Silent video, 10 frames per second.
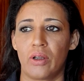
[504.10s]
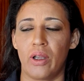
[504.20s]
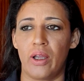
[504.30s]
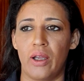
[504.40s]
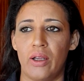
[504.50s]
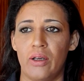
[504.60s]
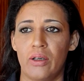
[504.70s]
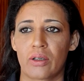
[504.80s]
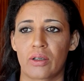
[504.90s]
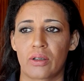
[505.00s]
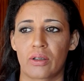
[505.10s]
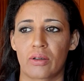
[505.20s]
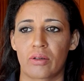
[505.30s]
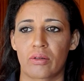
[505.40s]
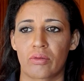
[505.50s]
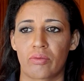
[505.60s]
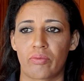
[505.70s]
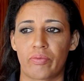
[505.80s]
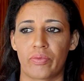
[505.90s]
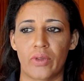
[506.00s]
And
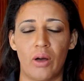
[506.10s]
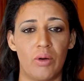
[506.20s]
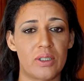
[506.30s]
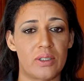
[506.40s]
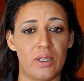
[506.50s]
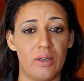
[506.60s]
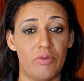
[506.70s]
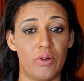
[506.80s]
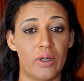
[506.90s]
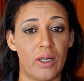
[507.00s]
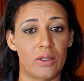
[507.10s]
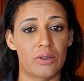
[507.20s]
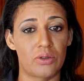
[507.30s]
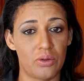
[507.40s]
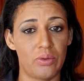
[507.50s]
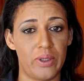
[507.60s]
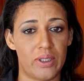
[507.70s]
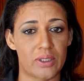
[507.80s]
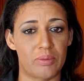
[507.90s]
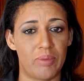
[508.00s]
I was there for another 2
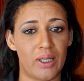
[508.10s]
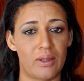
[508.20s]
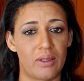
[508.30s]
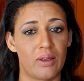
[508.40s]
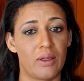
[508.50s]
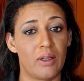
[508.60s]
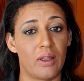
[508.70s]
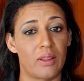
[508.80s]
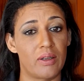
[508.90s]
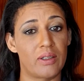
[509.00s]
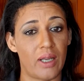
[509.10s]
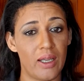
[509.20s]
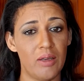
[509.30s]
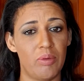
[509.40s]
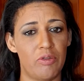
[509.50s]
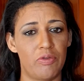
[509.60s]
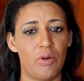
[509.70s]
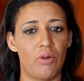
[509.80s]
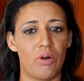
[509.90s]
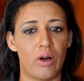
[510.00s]
weeks, but the day
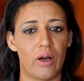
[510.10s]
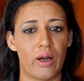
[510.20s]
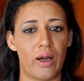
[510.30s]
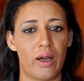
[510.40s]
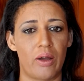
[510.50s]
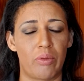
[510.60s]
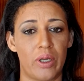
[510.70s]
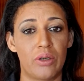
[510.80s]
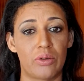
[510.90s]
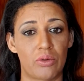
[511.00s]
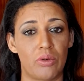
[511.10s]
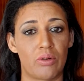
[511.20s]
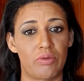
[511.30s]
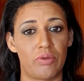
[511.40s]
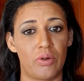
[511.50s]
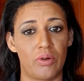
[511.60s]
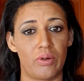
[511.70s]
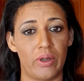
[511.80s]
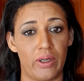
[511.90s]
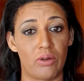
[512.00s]
before I went to court
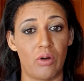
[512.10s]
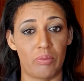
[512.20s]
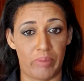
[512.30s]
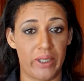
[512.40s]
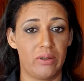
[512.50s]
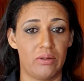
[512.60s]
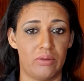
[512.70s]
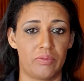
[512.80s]
and got bail,